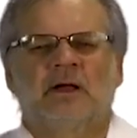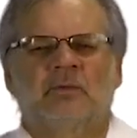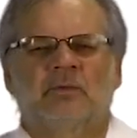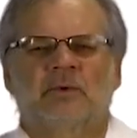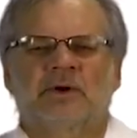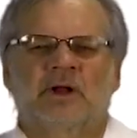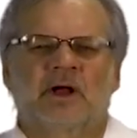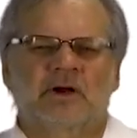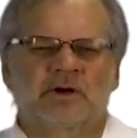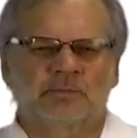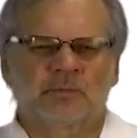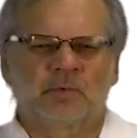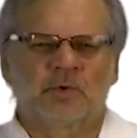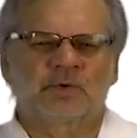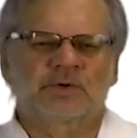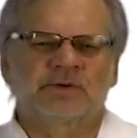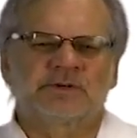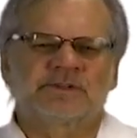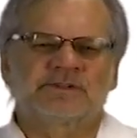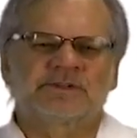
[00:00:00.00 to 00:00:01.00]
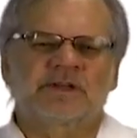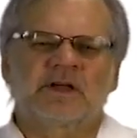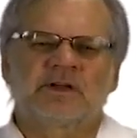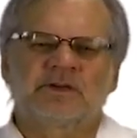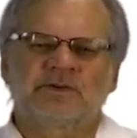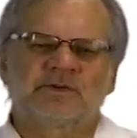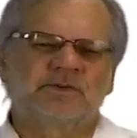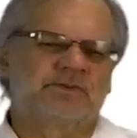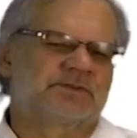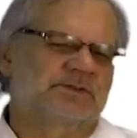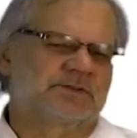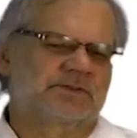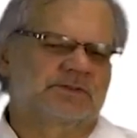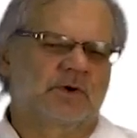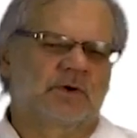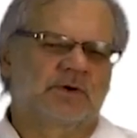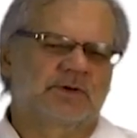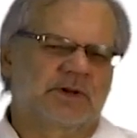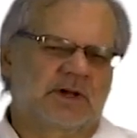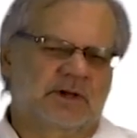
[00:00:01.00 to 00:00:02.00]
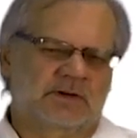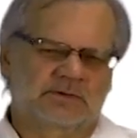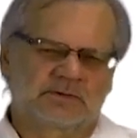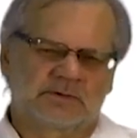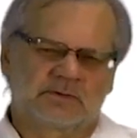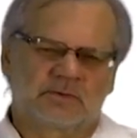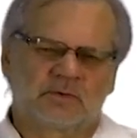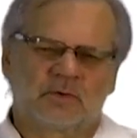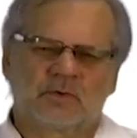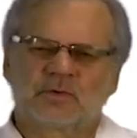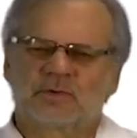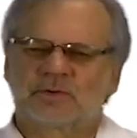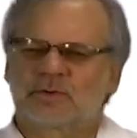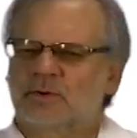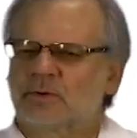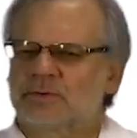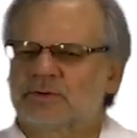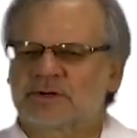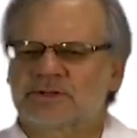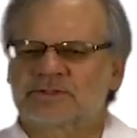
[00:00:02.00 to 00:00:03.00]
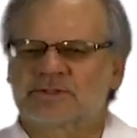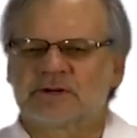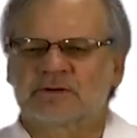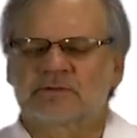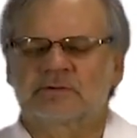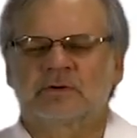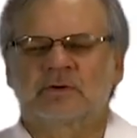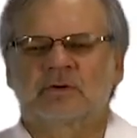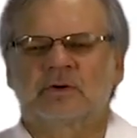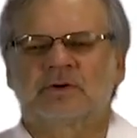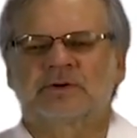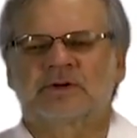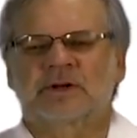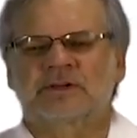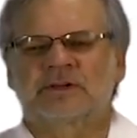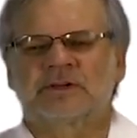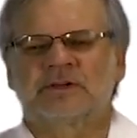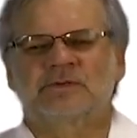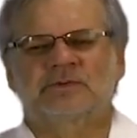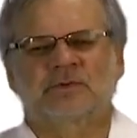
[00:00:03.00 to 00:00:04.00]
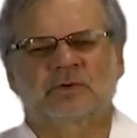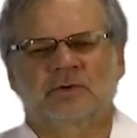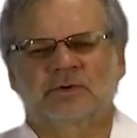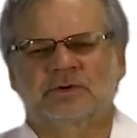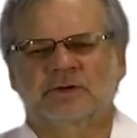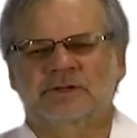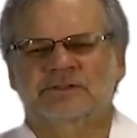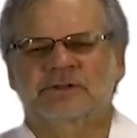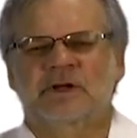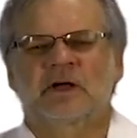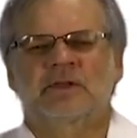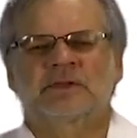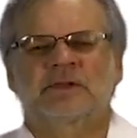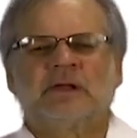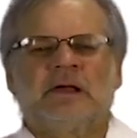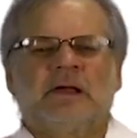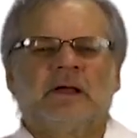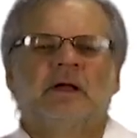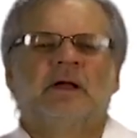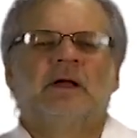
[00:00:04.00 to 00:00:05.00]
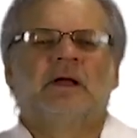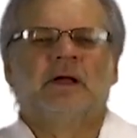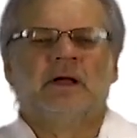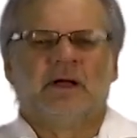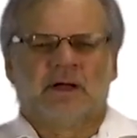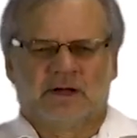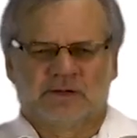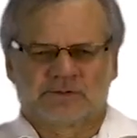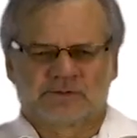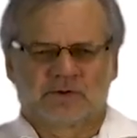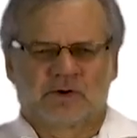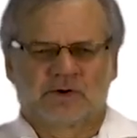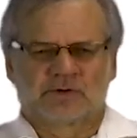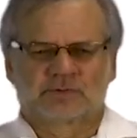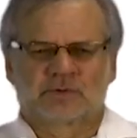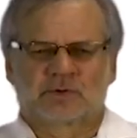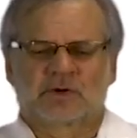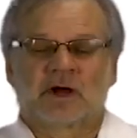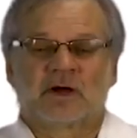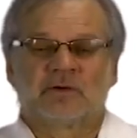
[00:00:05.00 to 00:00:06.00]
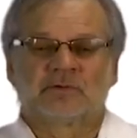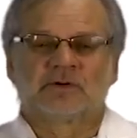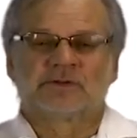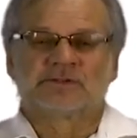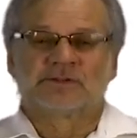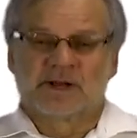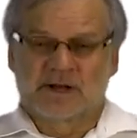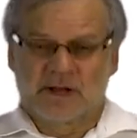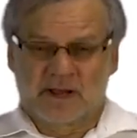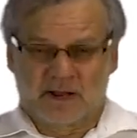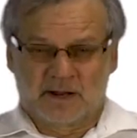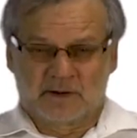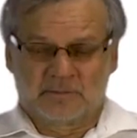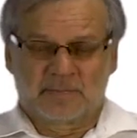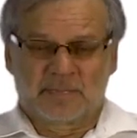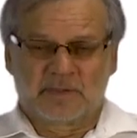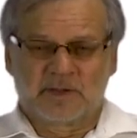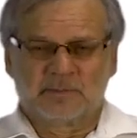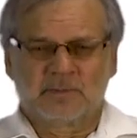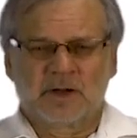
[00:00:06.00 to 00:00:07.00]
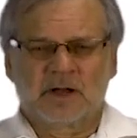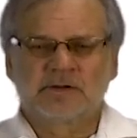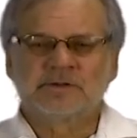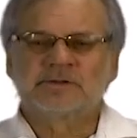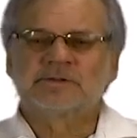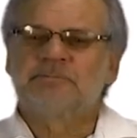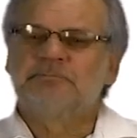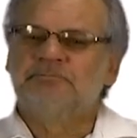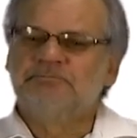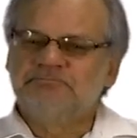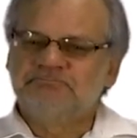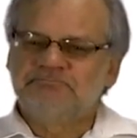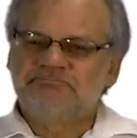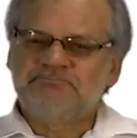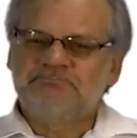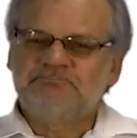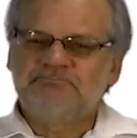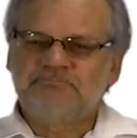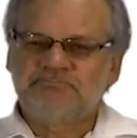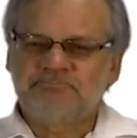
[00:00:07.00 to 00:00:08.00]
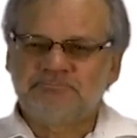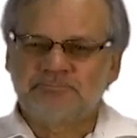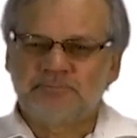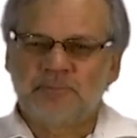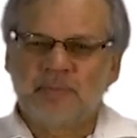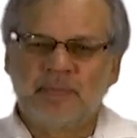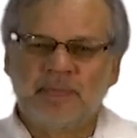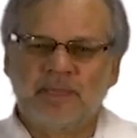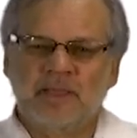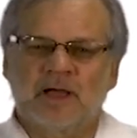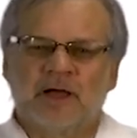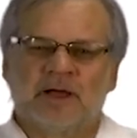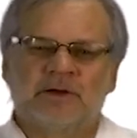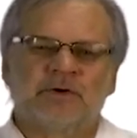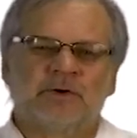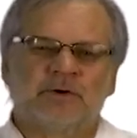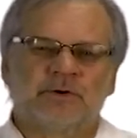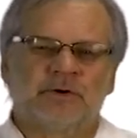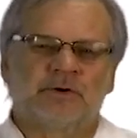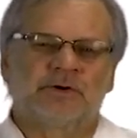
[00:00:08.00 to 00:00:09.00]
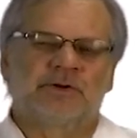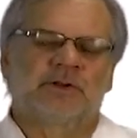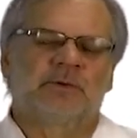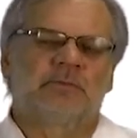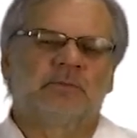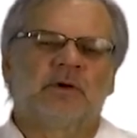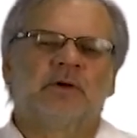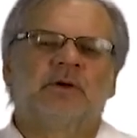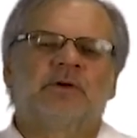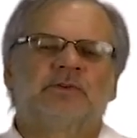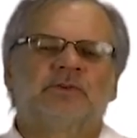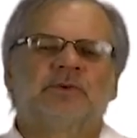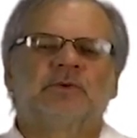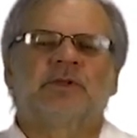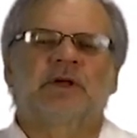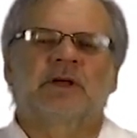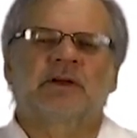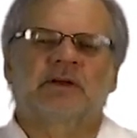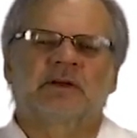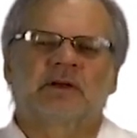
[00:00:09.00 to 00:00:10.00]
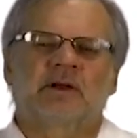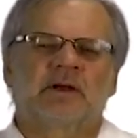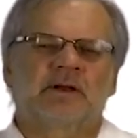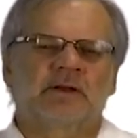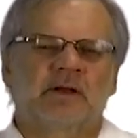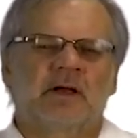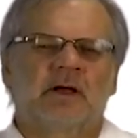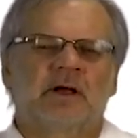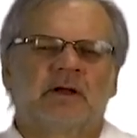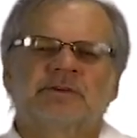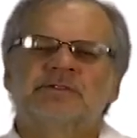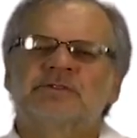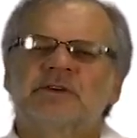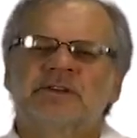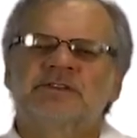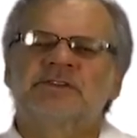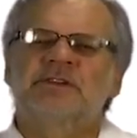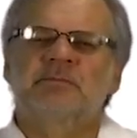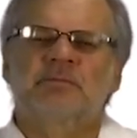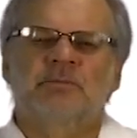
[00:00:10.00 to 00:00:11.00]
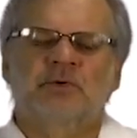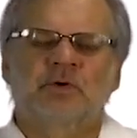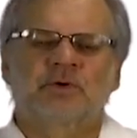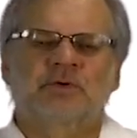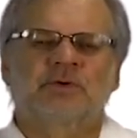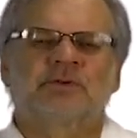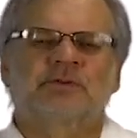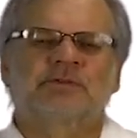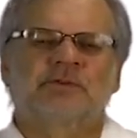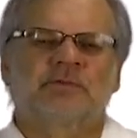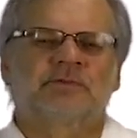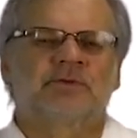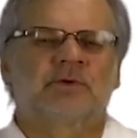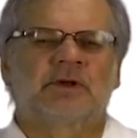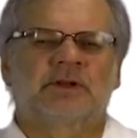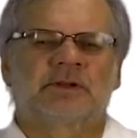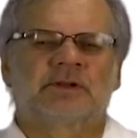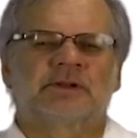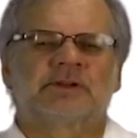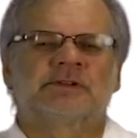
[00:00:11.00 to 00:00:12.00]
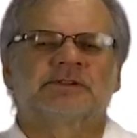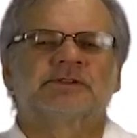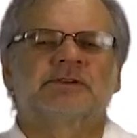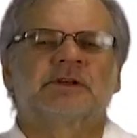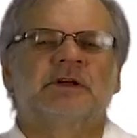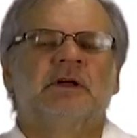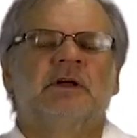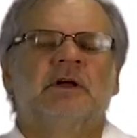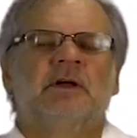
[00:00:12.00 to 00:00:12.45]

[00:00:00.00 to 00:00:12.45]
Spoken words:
when I report an estate, use this contact north, contact central, contact east, or contact south at sars.gov.za emails and alert them to that. And I'll stress the importance of doing this